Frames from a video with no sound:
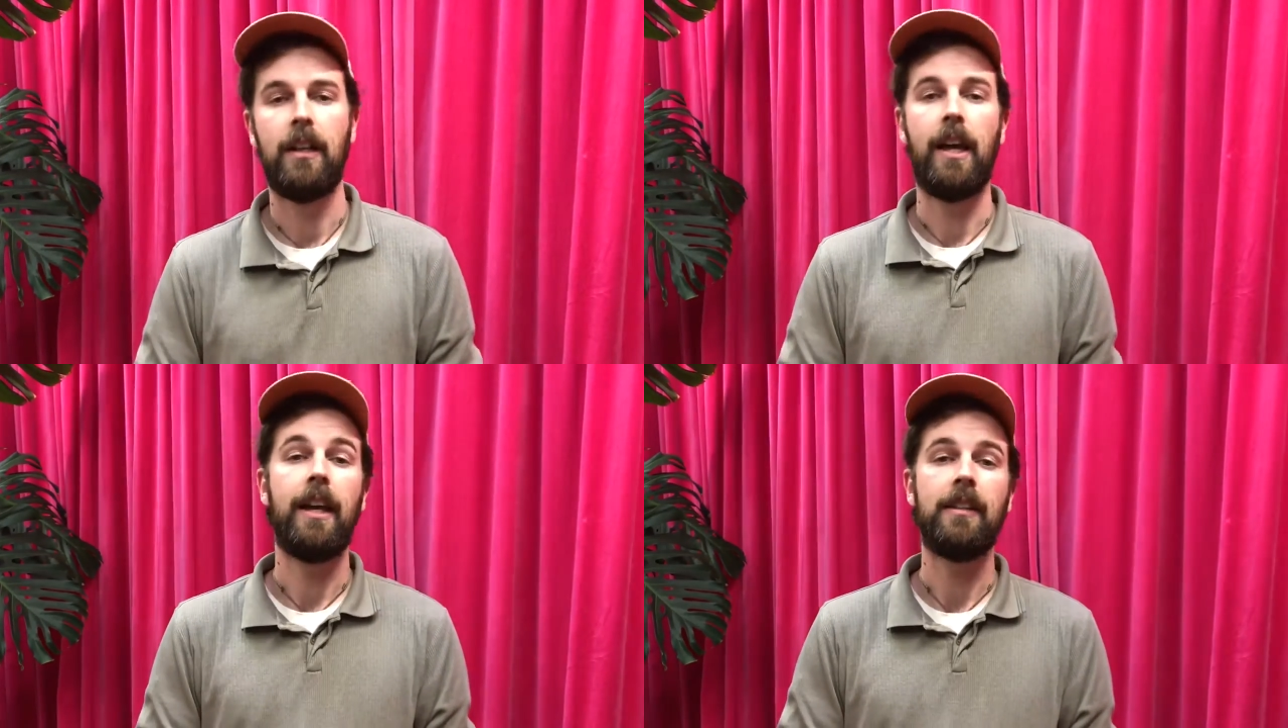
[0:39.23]

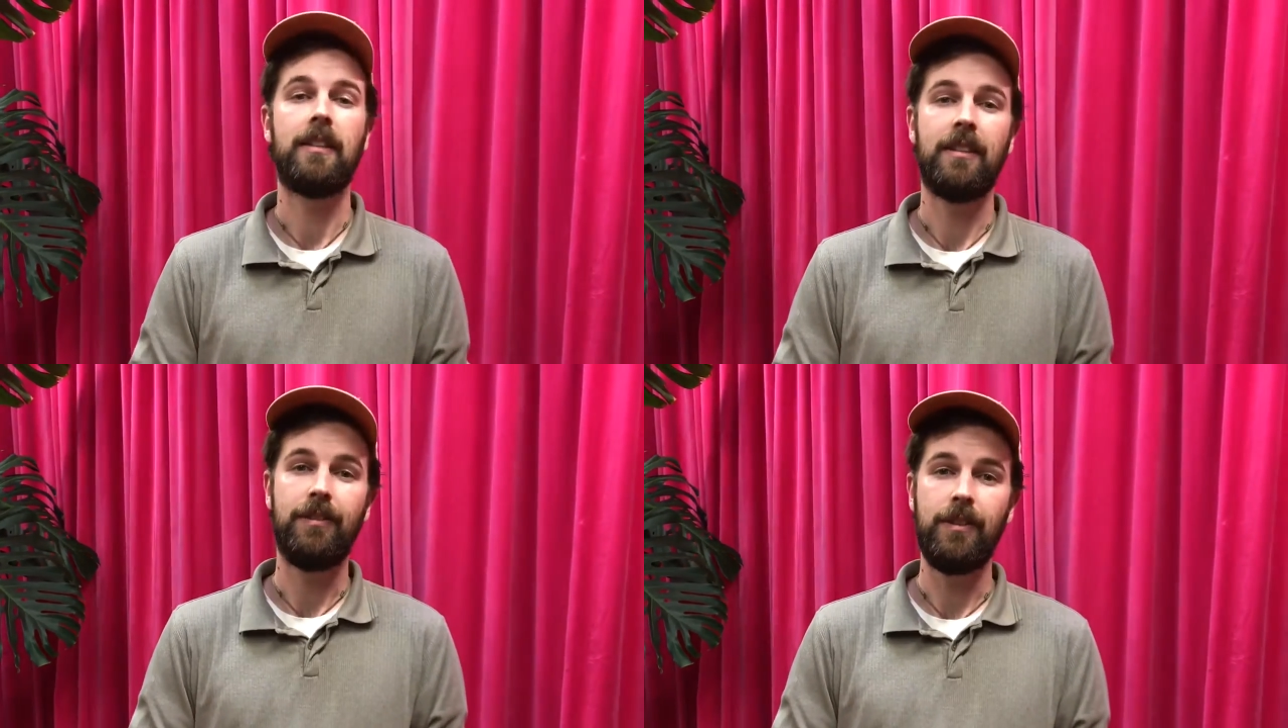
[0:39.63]

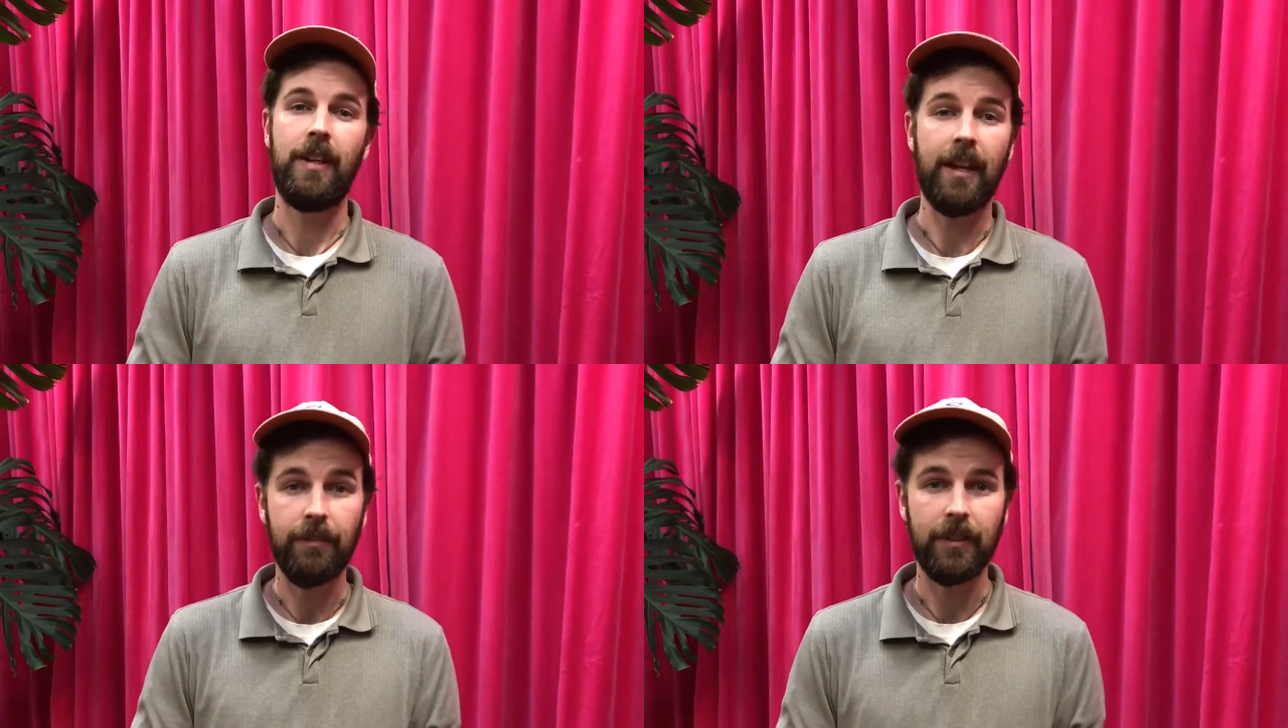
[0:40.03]
And if you
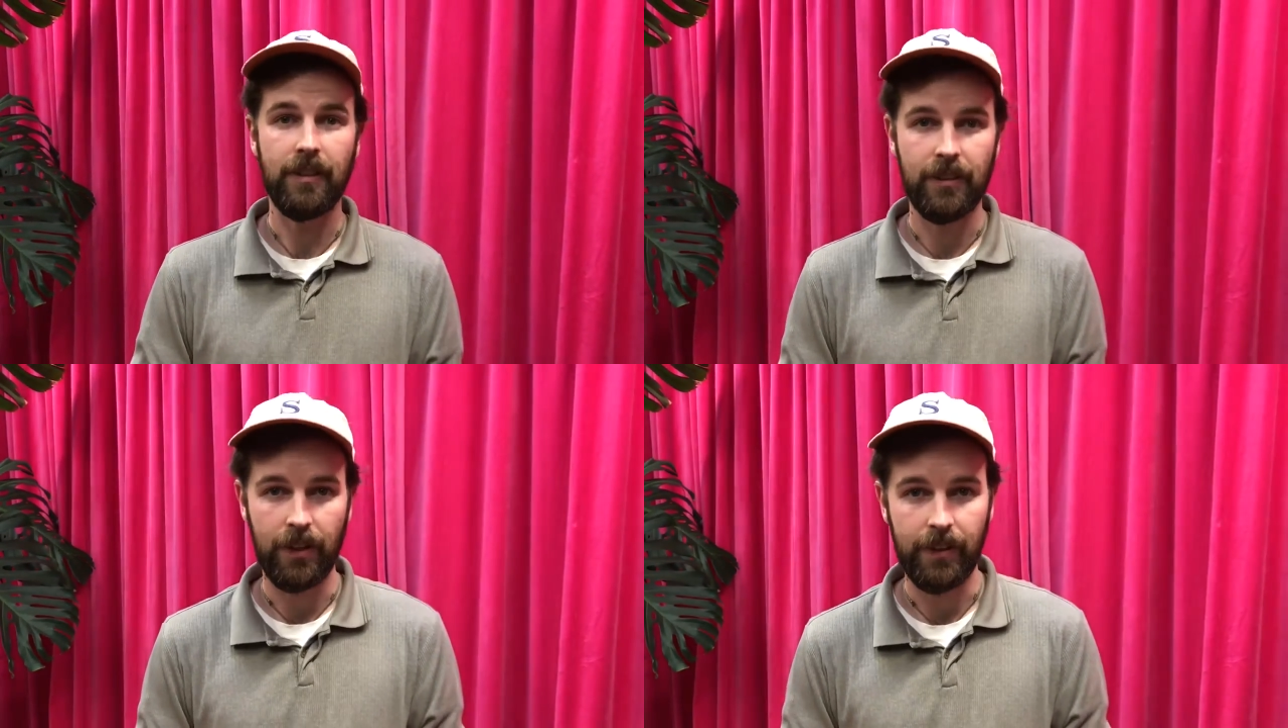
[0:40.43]

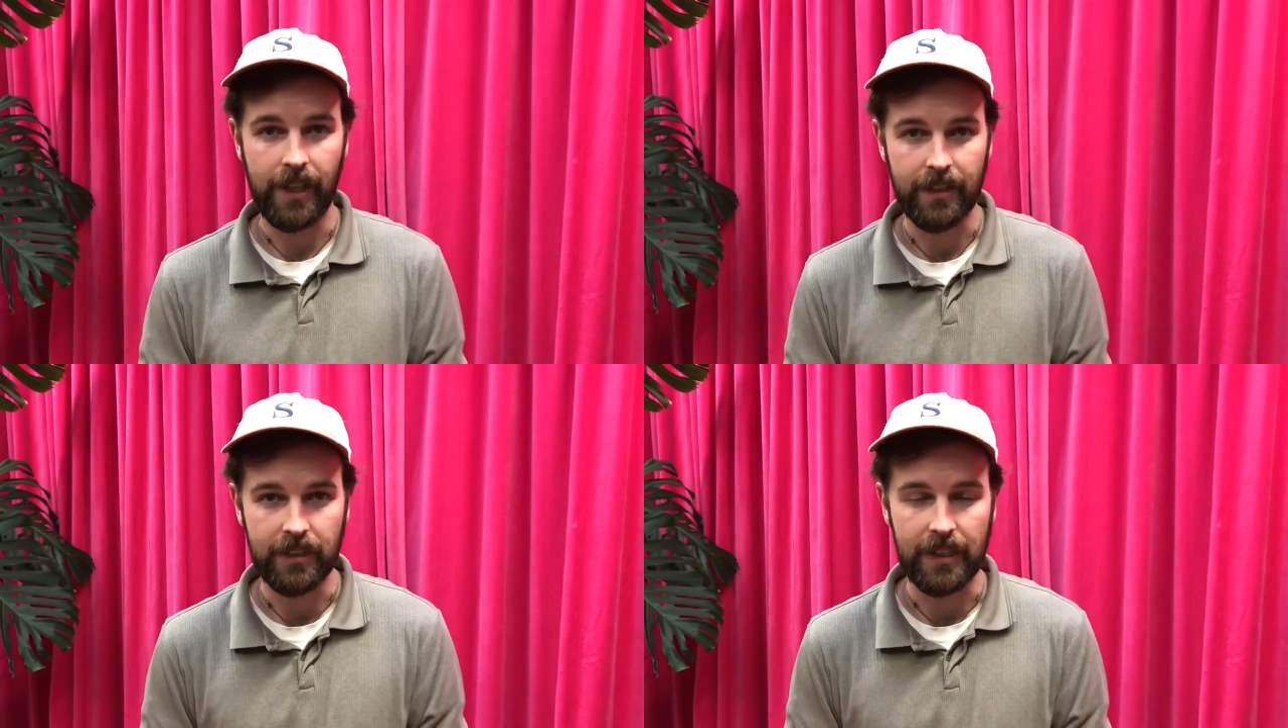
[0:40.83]
haven't
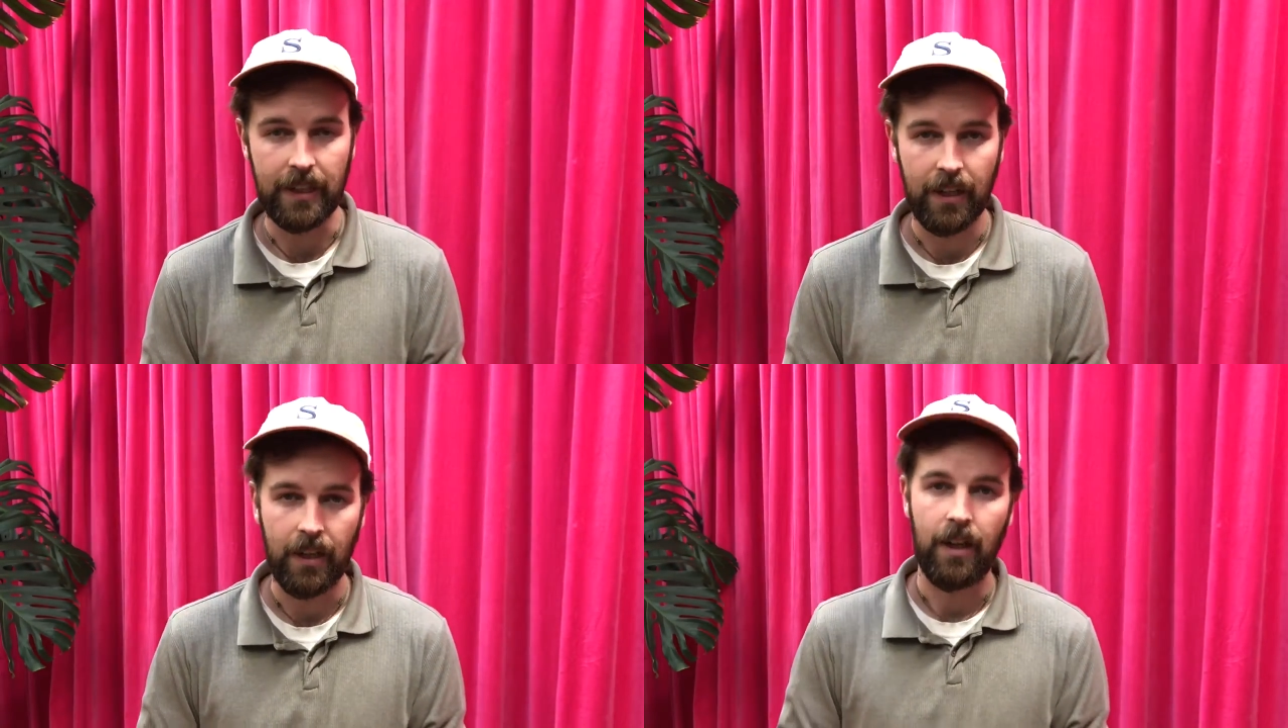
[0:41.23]
donated yet,